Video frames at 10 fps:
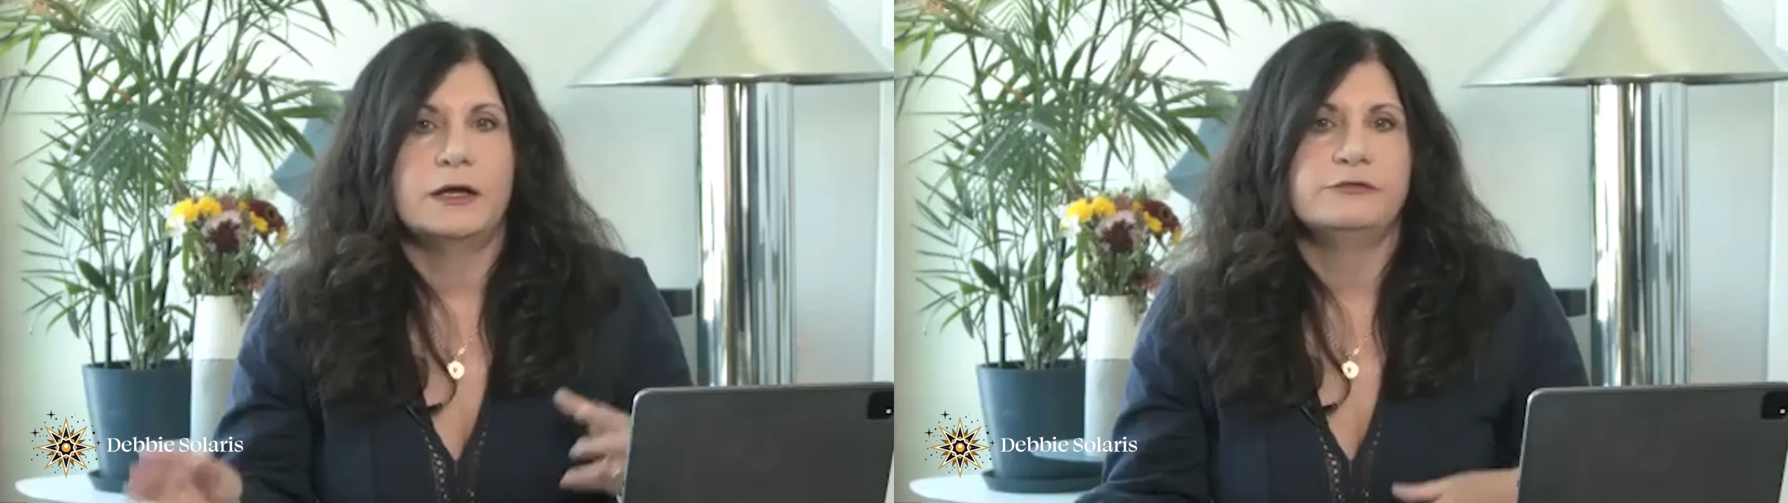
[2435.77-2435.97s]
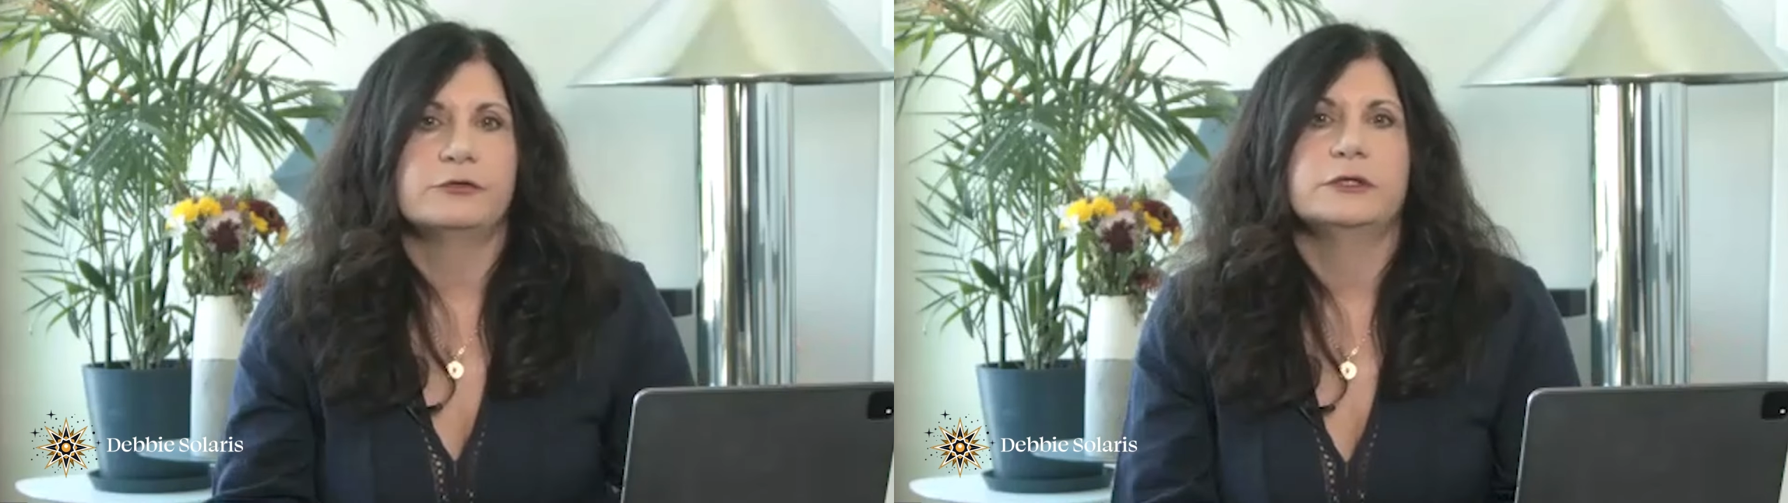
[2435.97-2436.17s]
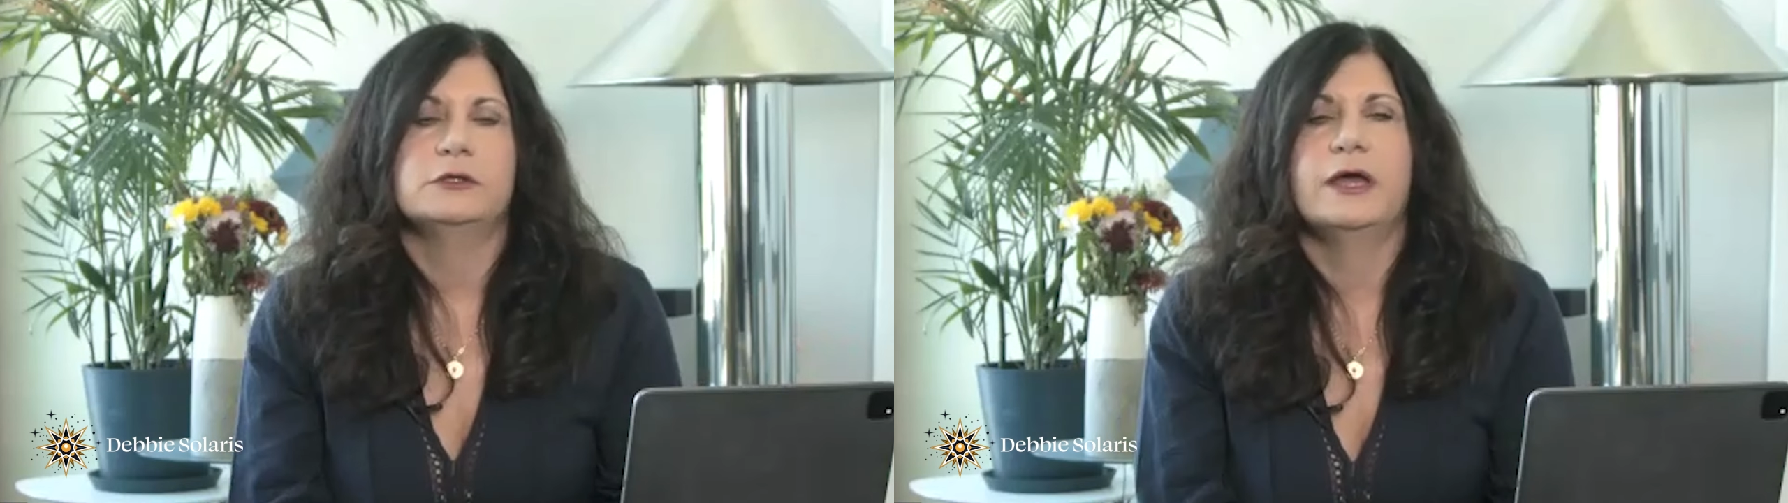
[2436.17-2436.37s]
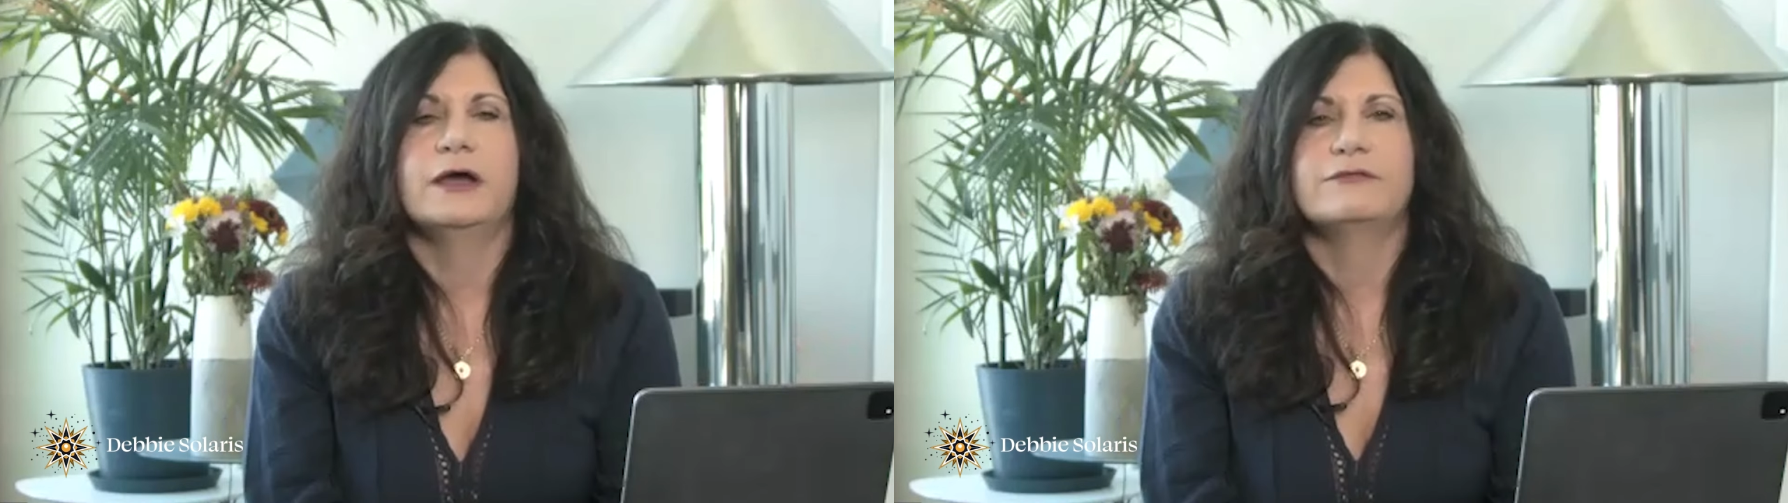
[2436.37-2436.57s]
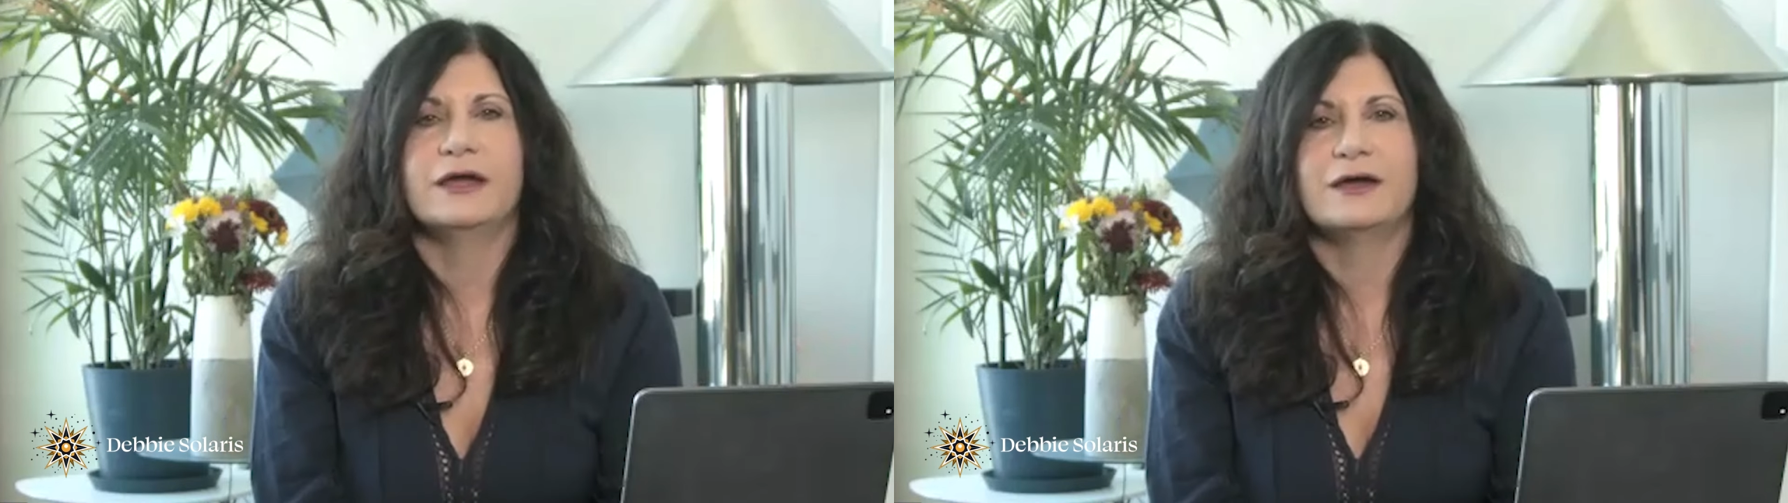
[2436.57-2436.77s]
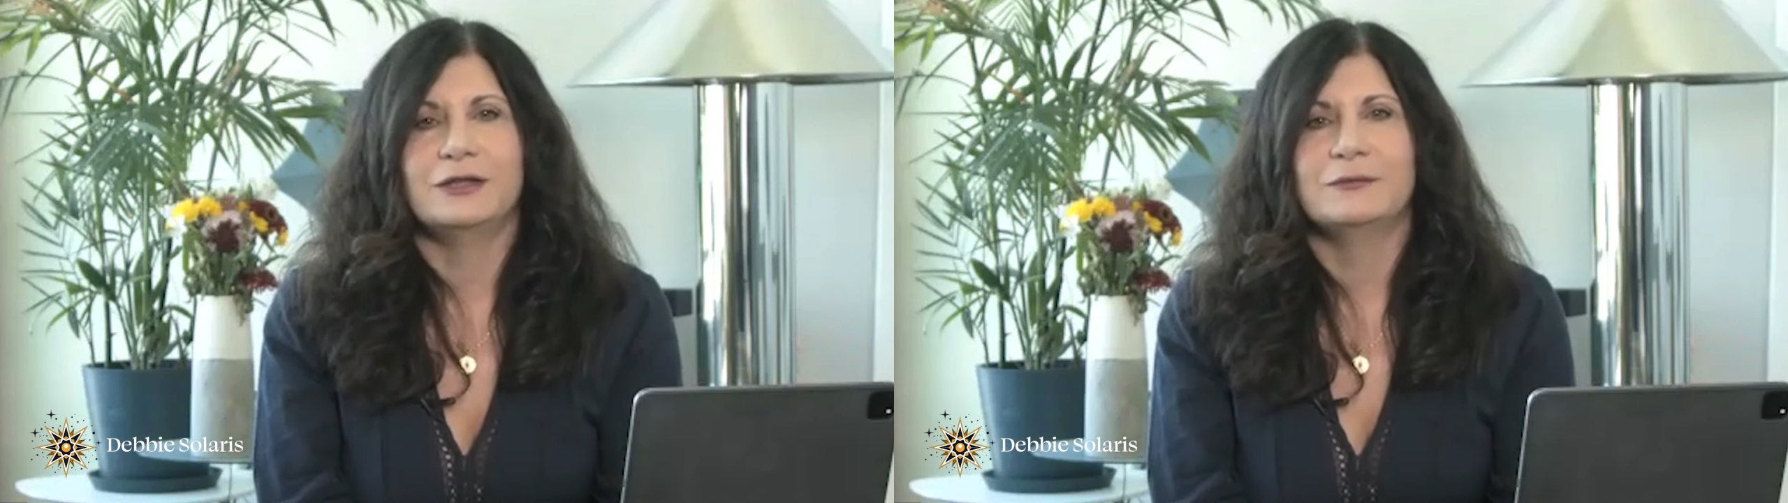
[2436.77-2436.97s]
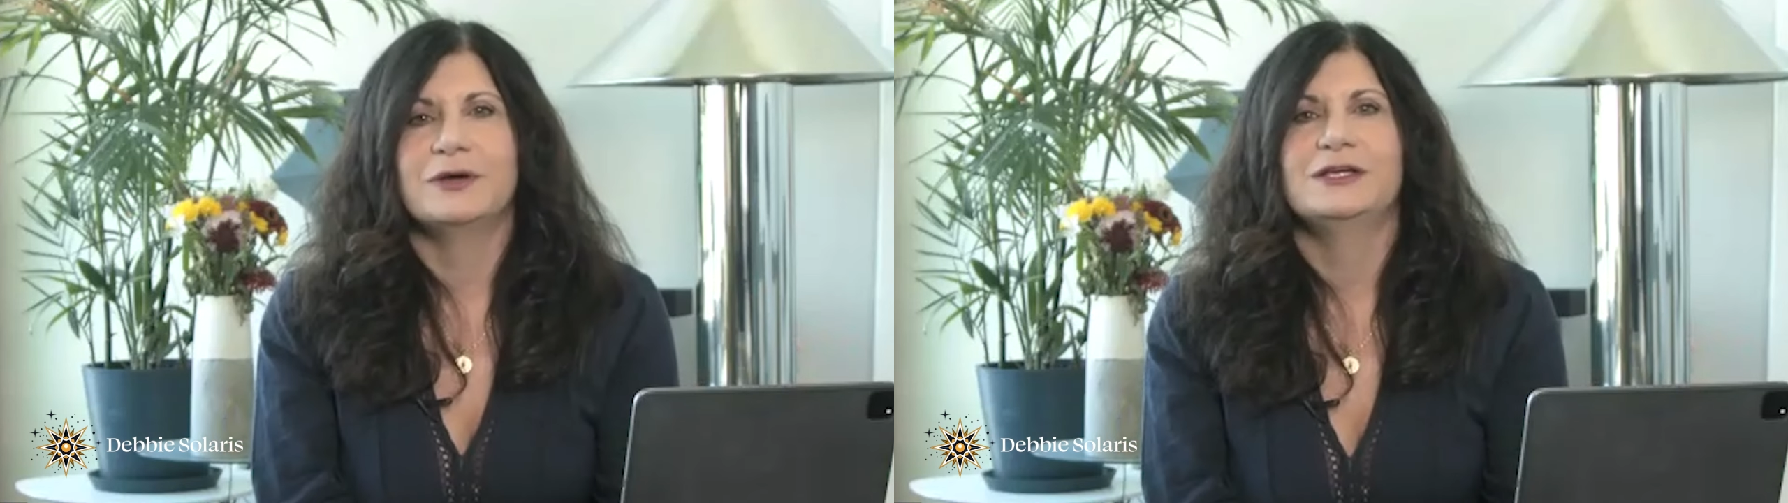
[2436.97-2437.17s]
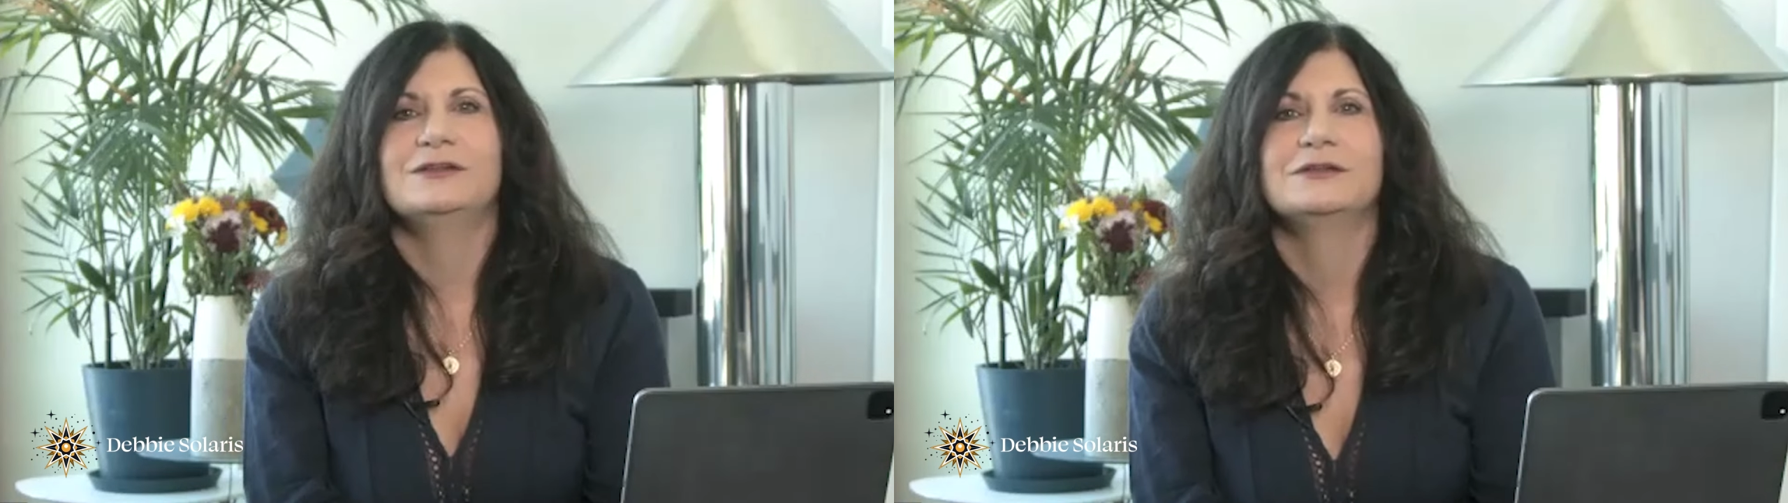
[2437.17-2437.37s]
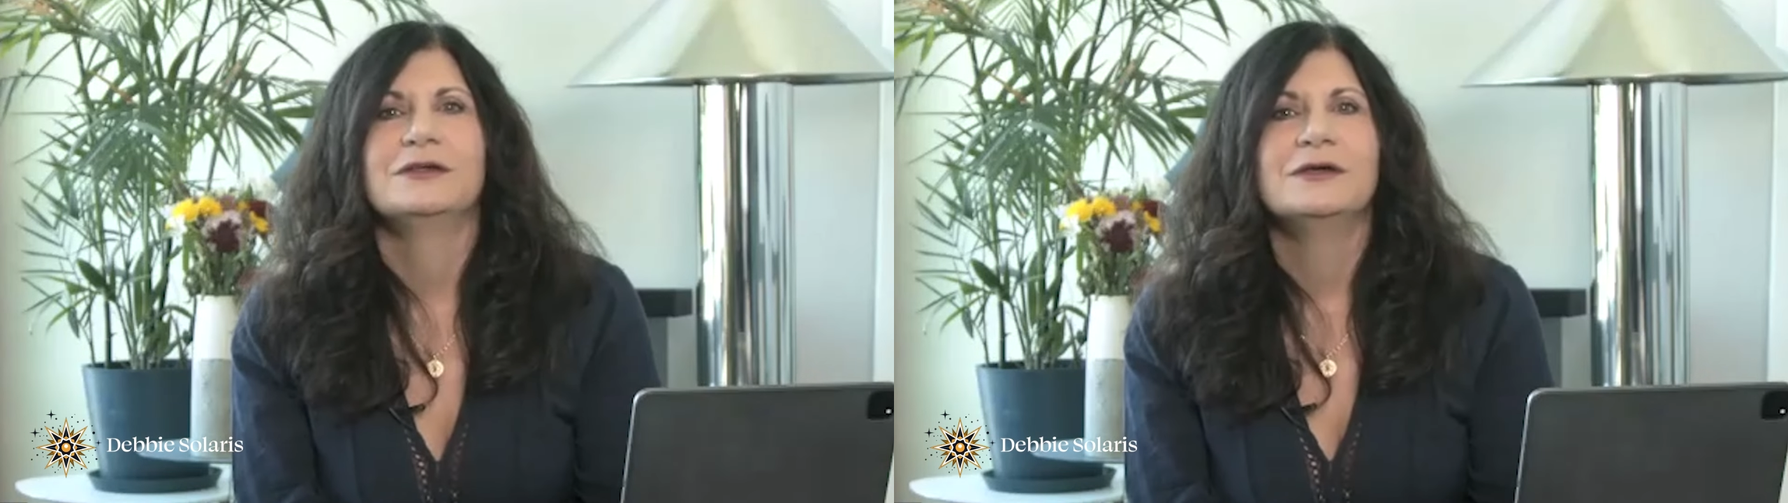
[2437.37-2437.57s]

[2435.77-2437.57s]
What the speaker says: I certainly don't have that kind of money